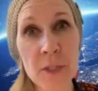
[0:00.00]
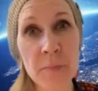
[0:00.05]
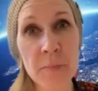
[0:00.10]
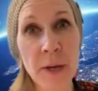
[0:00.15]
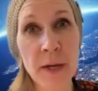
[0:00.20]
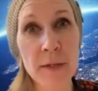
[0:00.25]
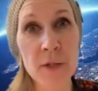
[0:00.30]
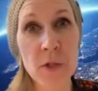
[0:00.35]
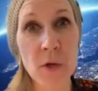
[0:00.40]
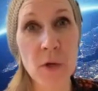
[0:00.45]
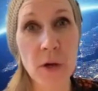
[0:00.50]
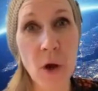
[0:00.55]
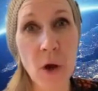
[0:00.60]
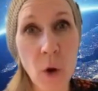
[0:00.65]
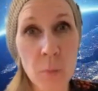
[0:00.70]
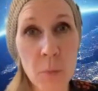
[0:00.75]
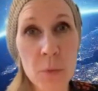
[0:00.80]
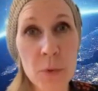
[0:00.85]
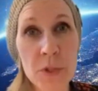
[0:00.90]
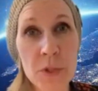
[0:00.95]
spent
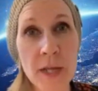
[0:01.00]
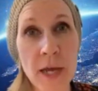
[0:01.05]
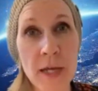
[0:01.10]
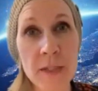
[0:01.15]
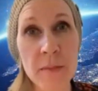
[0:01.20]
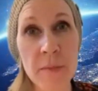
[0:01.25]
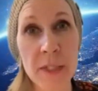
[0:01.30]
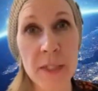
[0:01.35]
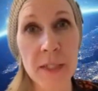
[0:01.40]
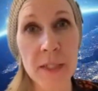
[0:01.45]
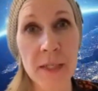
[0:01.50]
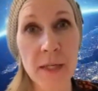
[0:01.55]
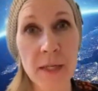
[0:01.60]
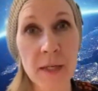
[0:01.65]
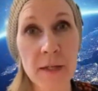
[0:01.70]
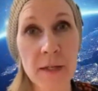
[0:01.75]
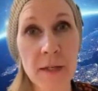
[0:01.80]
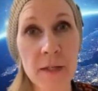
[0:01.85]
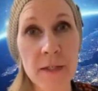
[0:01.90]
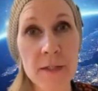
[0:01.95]
almost as many
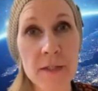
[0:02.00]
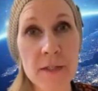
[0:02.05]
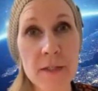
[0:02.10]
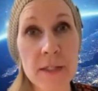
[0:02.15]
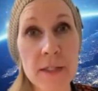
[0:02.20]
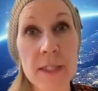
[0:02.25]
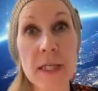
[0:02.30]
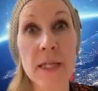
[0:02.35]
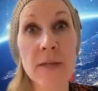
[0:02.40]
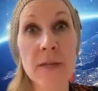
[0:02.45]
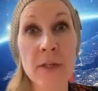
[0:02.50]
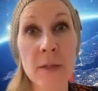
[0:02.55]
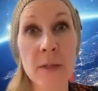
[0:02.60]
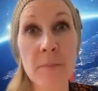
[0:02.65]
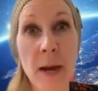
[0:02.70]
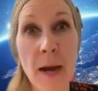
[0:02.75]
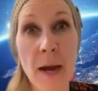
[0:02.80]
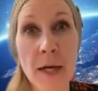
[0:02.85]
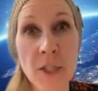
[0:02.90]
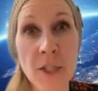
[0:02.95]
years giving
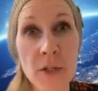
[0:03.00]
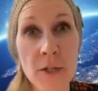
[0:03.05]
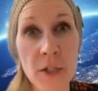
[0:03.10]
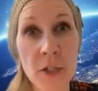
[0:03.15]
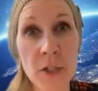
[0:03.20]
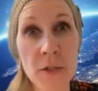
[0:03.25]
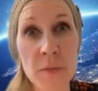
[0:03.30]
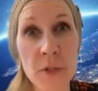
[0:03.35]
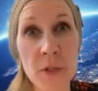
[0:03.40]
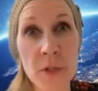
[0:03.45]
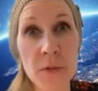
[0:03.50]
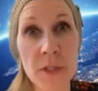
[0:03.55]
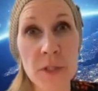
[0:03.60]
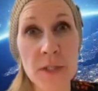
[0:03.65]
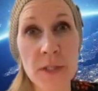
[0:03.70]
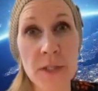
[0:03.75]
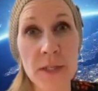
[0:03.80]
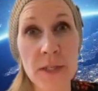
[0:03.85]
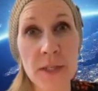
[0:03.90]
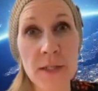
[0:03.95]
back to the
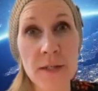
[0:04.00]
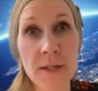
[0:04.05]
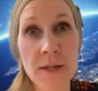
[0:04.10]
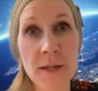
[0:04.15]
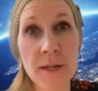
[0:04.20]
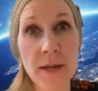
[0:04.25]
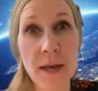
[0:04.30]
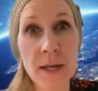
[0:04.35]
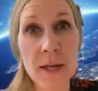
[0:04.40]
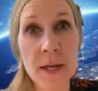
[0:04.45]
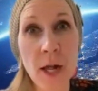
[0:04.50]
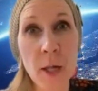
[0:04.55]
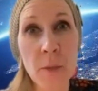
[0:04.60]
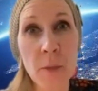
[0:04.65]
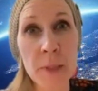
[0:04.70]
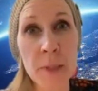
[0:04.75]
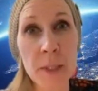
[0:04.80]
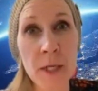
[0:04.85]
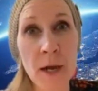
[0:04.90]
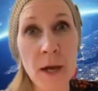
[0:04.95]
community and
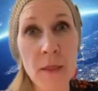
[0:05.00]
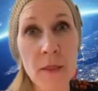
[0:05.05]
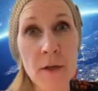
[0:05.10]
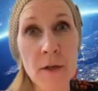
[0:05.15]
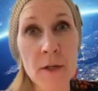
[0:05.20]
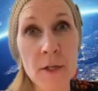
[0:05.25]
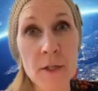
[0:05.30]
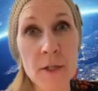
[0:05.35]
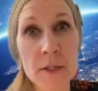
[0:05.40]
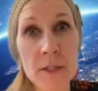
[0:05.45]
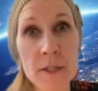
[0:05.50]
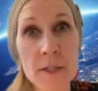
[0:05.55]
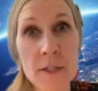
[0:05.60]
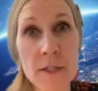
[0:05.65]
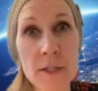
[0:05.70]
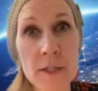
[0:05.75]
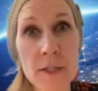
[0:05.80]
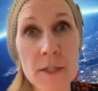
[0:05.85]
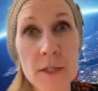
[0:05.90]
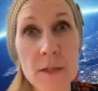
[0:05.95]
helping others
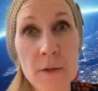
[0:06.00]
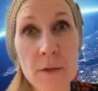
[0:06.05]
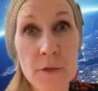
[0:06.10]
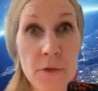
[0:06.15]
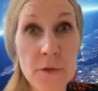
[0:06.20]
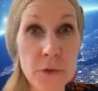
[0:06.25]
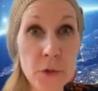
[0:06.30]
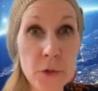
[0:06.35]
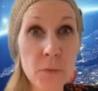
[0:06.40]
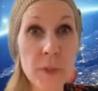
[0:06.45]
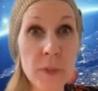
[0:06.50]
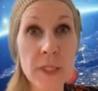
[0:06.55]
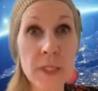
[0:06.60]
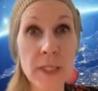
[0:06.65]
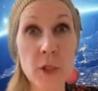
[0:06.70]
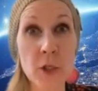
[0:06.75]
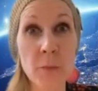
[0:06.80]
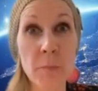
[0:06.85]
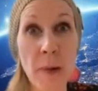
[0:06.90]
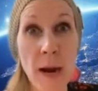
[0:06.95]
through really
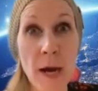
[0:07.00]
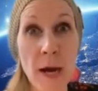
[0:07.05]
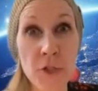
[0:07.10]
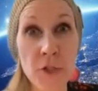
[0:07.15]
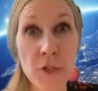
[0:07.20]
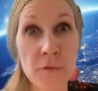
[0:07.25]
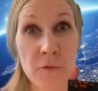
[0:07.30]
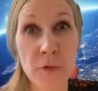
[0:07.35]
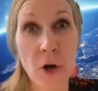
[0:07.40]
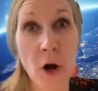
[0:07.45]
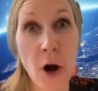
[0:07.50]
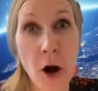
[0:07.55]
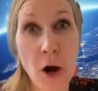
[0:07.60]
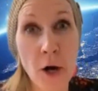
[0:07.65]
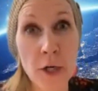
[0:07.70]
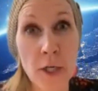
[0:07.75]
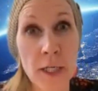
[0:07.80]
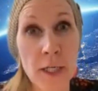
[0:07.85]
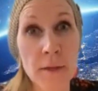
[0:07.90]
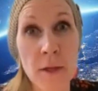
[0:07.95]
passion for
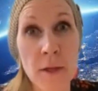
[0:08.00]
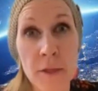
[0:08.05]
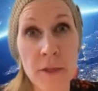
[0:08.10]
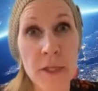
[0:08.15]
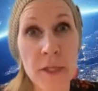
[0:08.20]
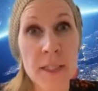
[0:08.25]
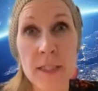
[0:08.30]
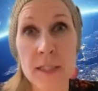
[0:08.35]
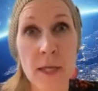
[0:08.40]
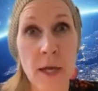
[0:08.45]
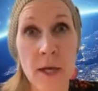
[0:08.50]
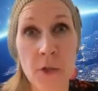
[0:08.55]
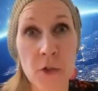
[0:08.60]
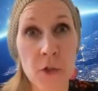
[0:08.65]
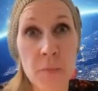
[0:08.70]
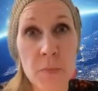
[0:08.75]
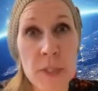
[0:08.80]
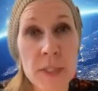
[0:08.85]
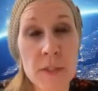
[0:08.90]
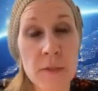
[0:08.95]
hockey and the things that
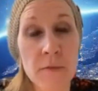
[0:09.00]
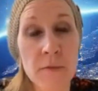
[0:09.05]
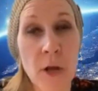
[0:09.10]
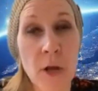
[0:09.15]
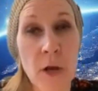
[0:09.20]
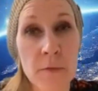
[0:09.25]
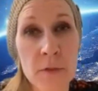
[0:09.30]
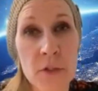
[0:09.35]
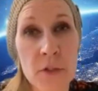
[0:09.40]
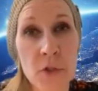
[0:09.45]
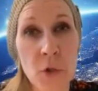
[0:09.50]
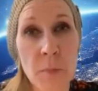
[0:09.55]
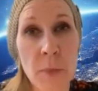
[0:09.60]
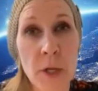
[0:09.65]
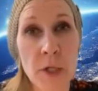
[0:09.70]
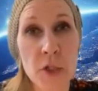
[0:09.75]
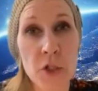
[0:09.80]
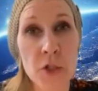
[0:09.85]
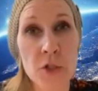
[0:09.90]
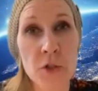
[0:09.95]
you must have loved so
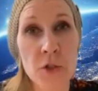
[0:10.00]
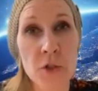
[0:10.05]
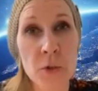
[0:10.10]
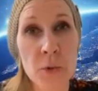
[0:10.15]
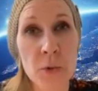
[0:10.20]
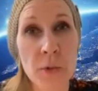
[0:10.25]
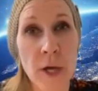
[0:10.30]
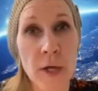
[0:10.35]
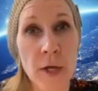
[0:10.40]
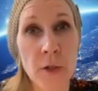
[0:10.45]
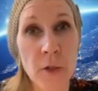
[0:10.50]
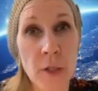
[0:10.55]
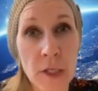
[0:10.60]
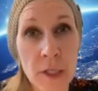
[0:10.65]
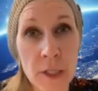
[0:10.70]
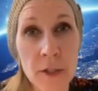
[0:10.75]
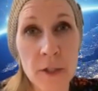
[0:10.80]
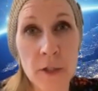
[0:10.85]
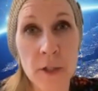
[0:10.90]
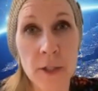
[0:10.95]
much to do that you
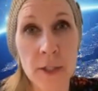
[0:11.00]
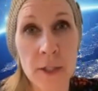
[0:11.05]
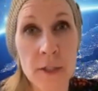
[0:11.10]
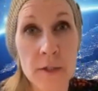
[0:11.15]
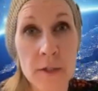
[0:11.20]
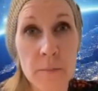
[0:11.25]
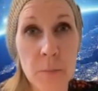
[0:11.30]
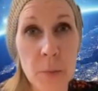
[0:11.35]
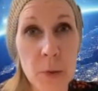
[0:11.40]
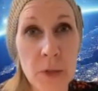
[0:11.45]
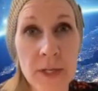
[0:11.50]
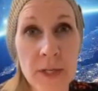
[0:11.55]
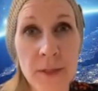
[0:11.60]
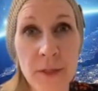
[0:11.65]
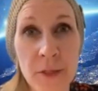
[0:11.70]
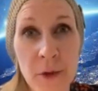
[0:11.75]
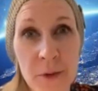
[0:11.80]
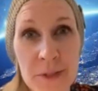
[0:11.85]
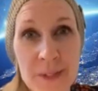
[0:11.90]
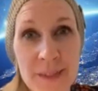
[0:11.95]
literally put
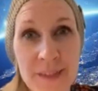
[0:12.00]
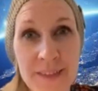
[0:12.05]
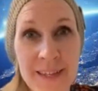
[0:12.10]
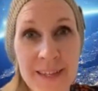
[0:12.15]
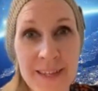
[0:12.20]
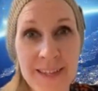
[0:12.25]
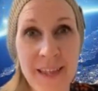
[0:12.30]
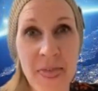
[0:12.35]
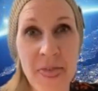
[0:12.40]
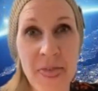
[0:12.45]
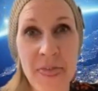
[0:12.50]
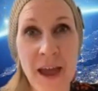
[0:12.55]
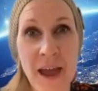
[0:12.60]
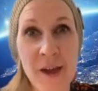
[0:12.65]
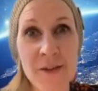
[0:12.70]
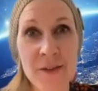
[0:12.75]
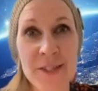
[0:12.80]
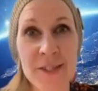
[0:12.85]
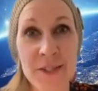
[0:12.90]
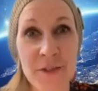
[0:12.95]
in those
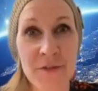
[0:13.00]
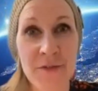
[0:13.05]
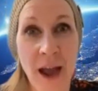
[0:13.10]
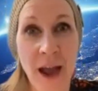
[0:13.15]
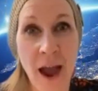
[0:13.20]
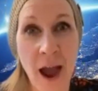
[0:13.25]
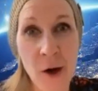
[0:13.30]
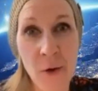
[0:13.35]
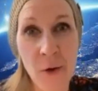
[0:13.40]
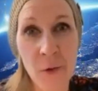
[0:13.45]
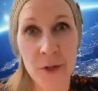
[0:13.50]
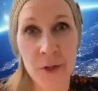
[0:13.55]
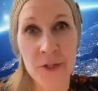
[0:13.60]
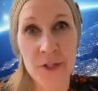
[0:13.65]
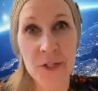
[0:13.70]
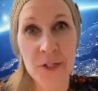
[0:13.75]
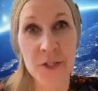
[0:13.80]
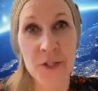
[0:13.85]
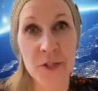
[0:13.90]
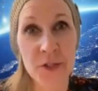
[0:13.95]
10,000s of hours
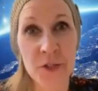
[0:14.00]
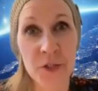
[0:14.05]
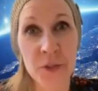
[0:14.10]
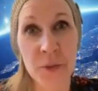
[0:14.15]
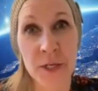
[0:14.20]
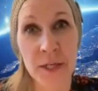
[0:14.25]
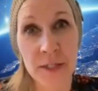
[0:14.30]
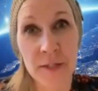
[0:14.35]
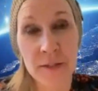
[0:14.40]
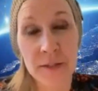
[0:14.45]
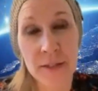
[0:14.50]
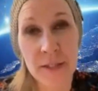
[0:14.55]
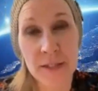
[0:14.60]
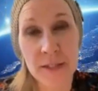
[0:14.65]
to it.